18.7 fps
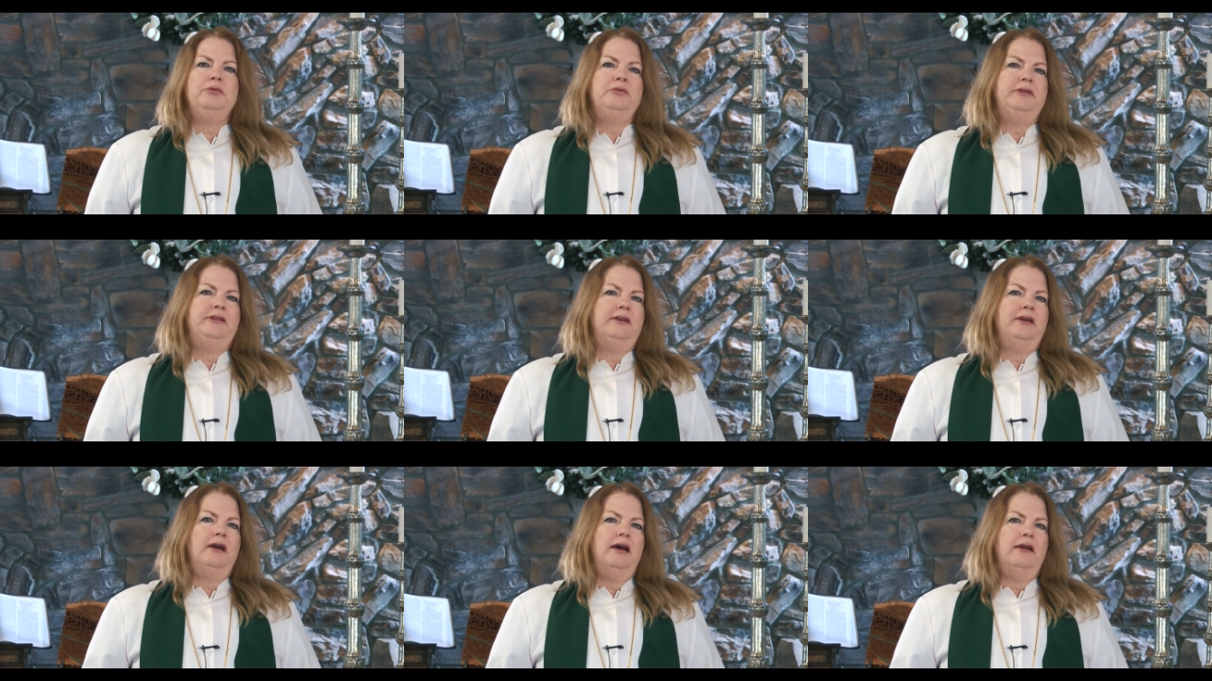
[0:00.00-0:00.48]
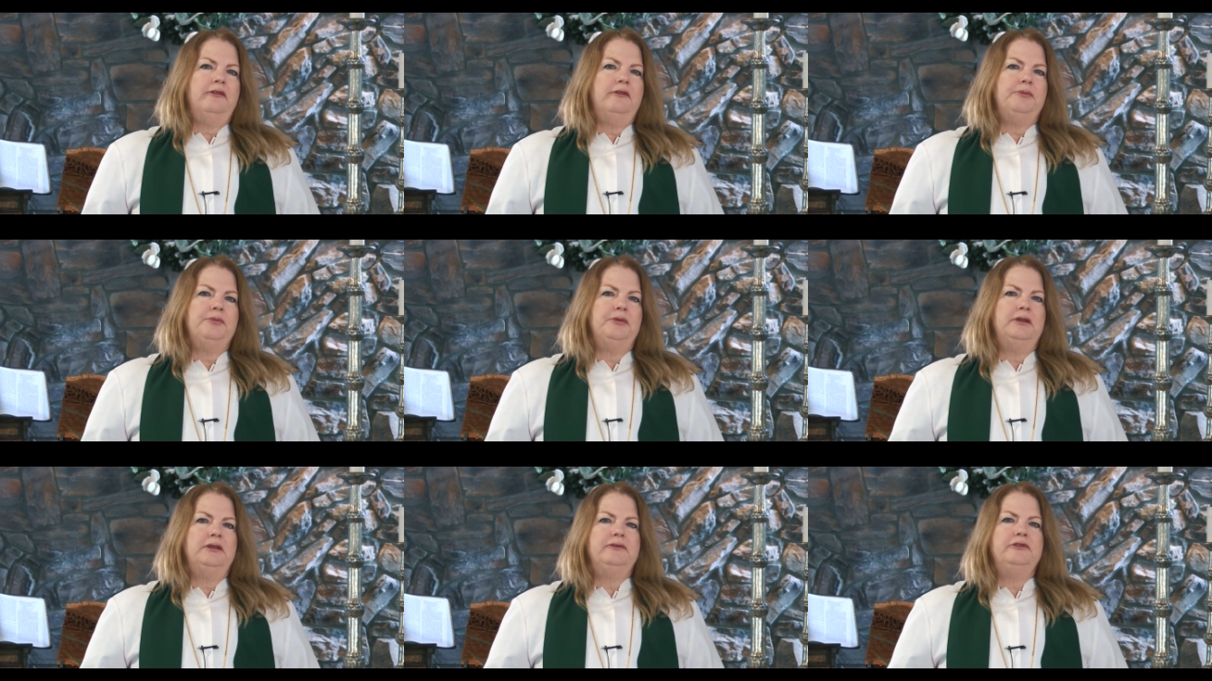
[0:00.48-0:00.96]
with the
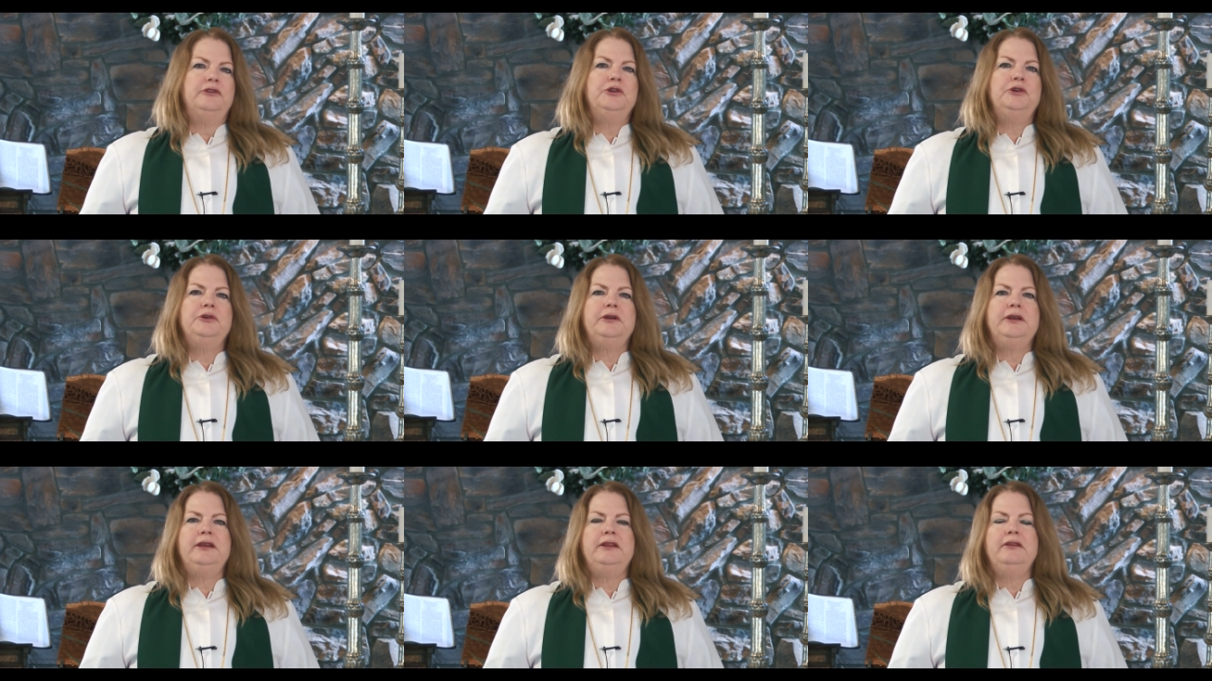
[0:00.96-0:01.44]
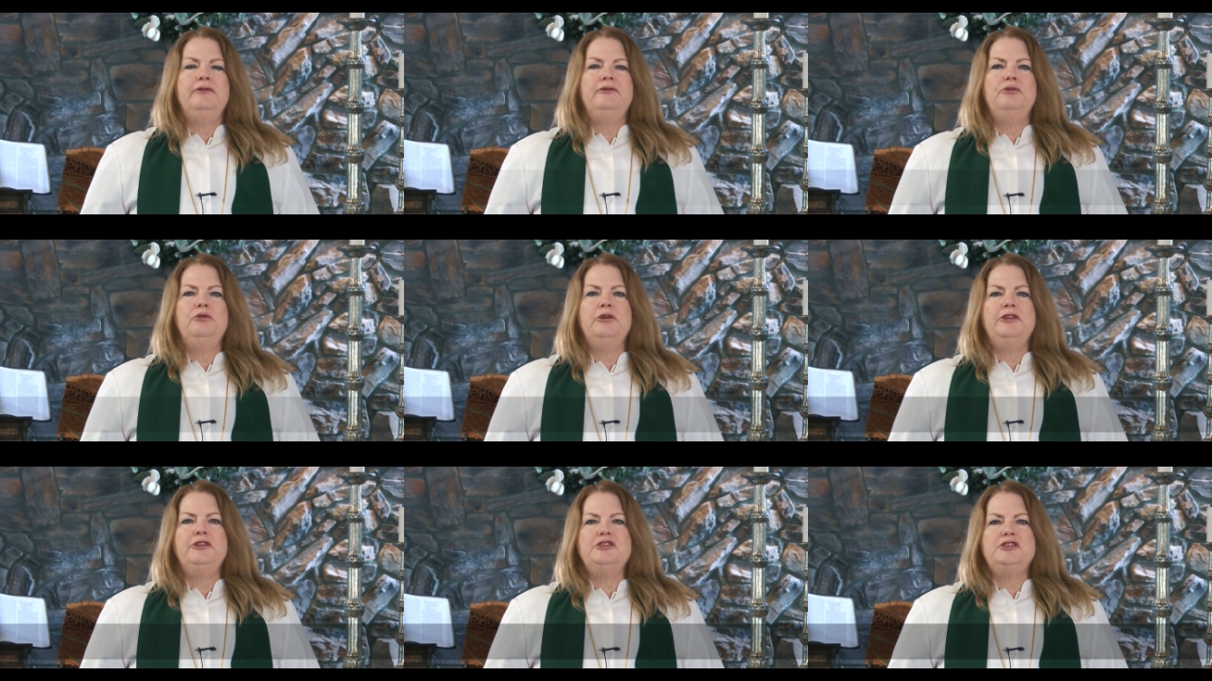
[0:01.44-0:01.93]
Gospel of Luke in the
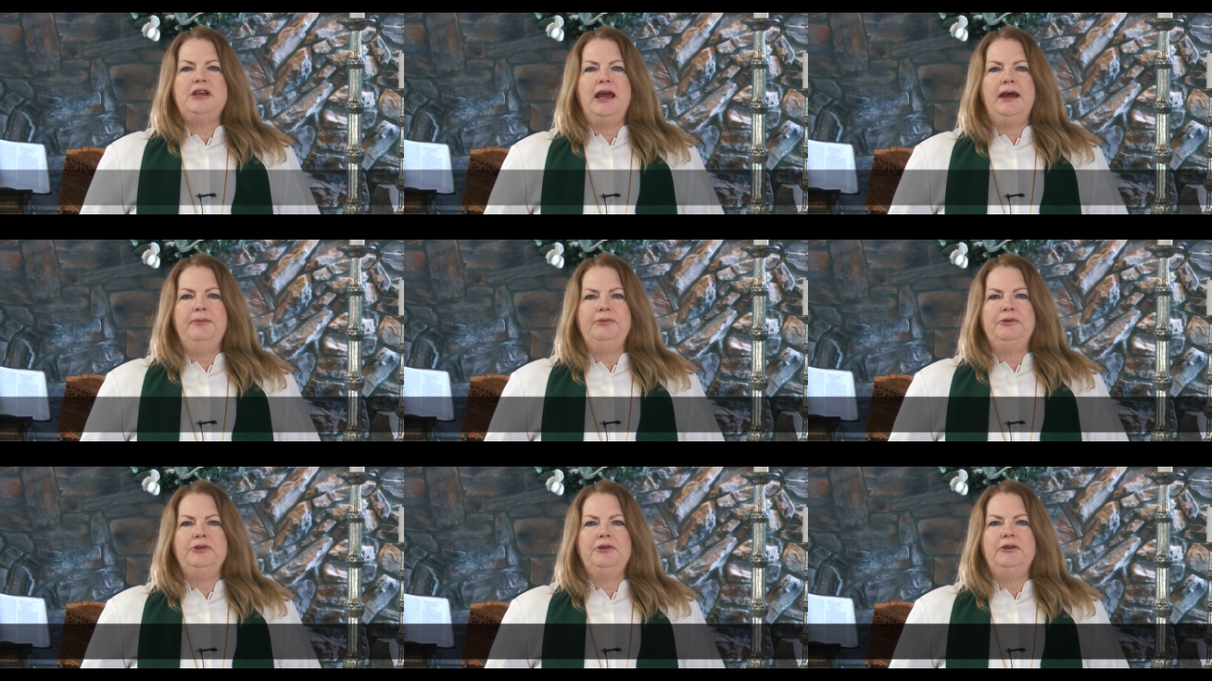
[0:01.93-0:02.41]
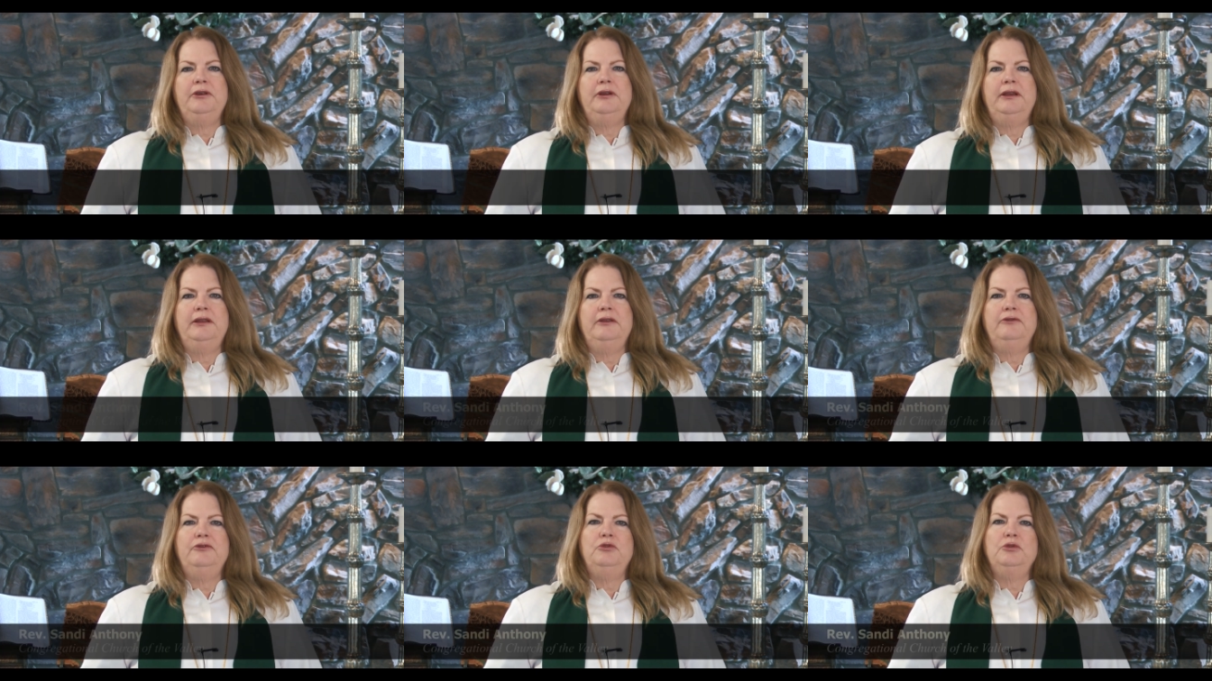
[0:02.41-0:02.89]
4th chapter
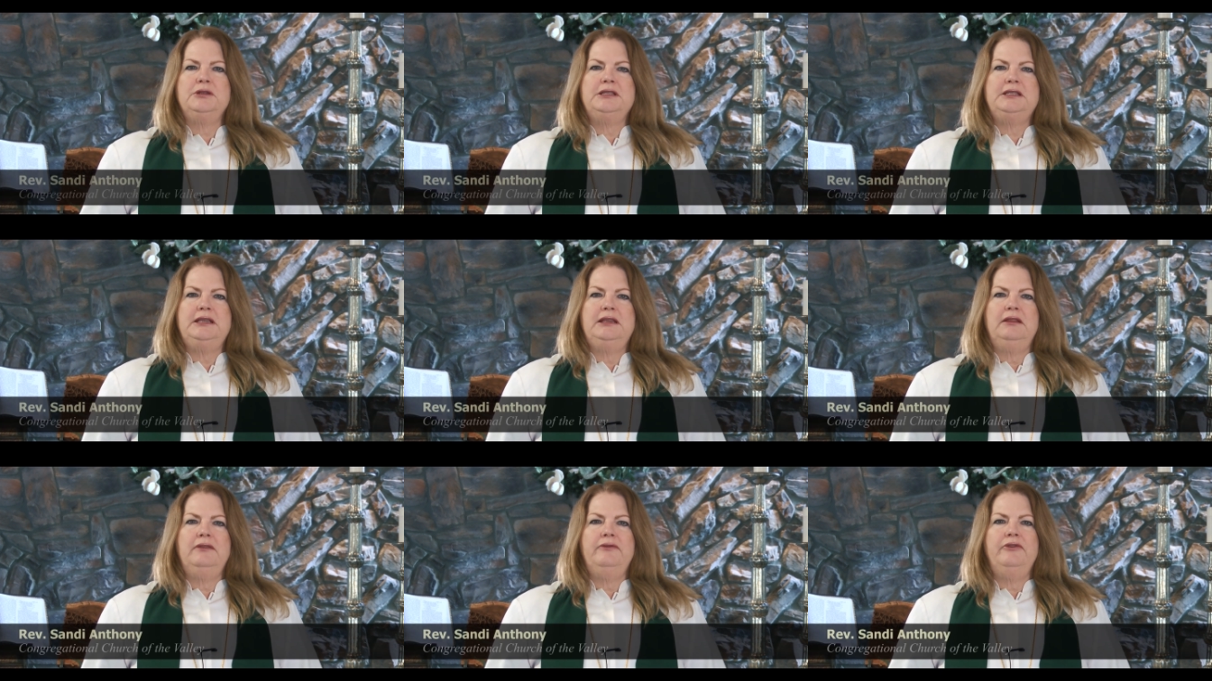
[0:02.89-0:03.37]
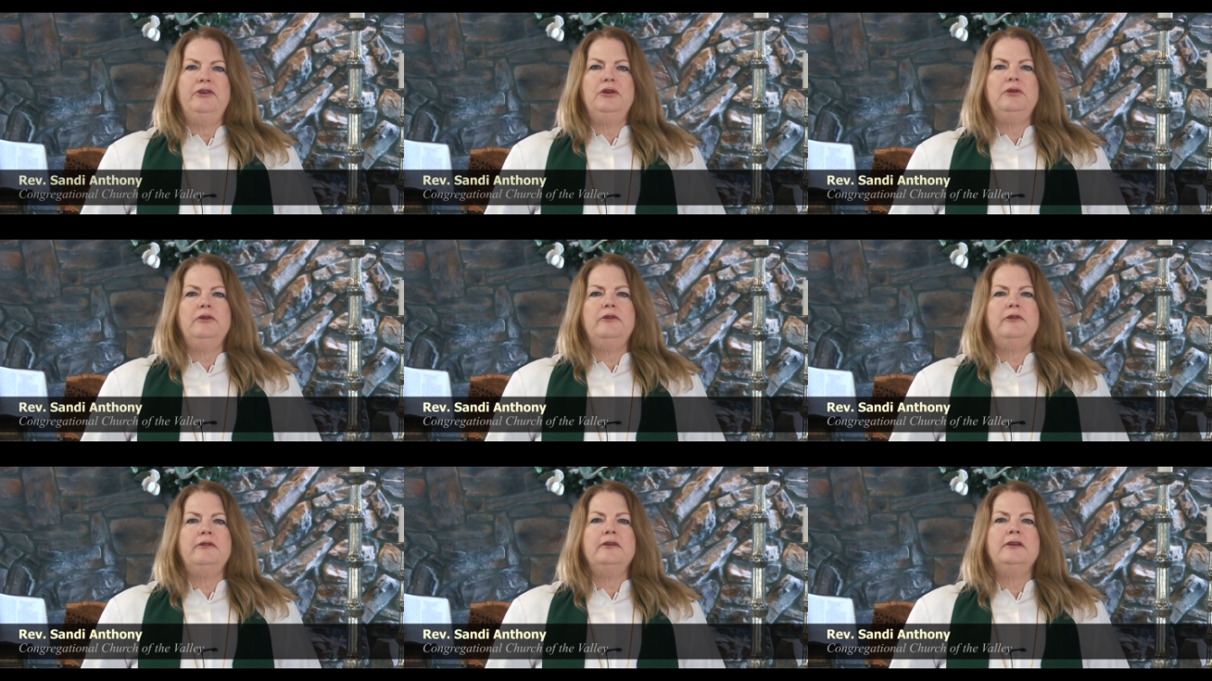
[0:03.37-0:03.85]
and the 14th
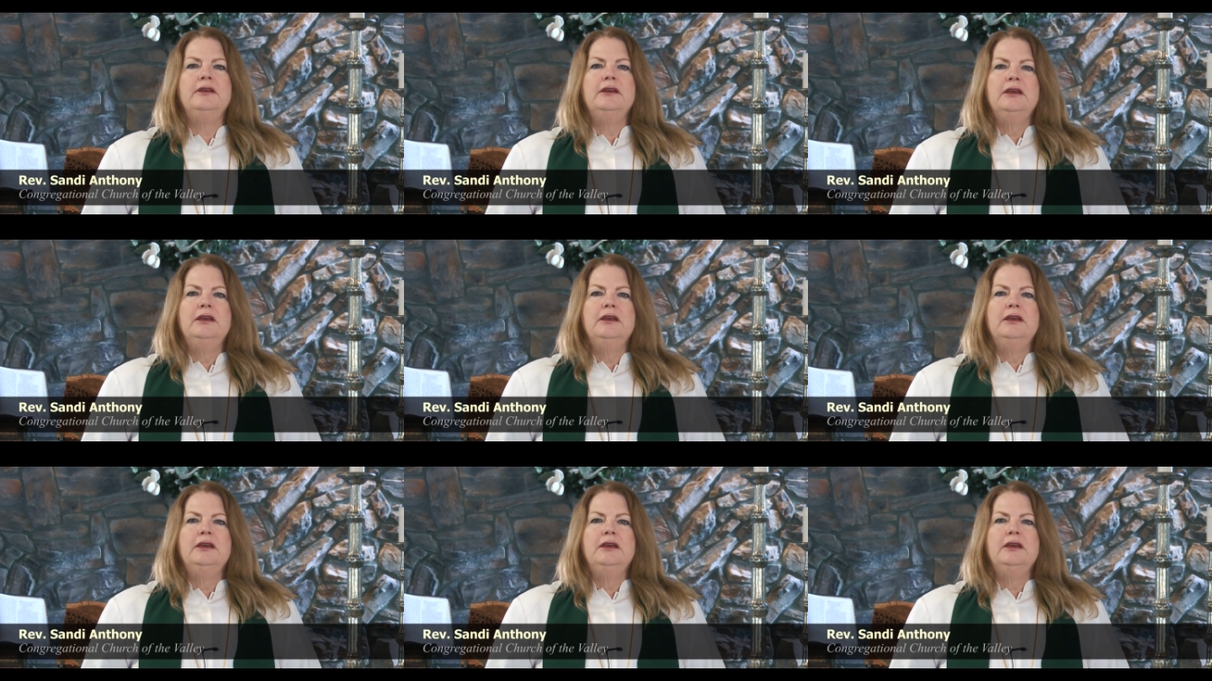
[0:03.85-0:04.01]
verse.